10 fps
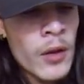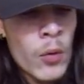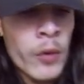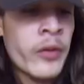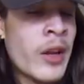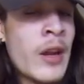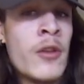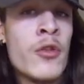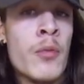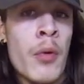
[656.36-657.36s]
Once I get a
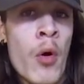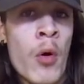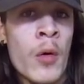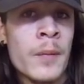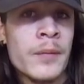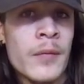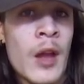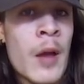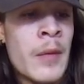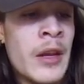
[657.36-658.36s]
new bowl,
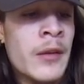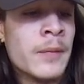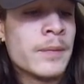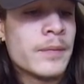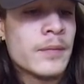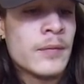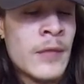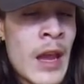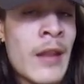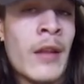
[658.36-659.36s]
I mean,
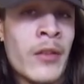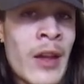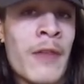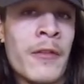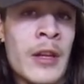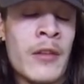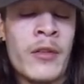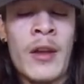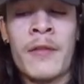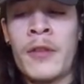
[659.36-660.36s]
then it's
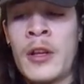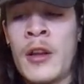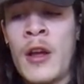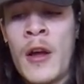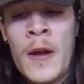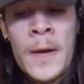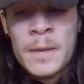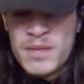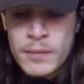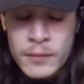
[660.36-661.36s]
definitely gonna
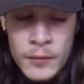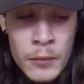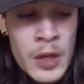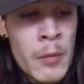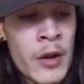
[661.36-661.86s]
be my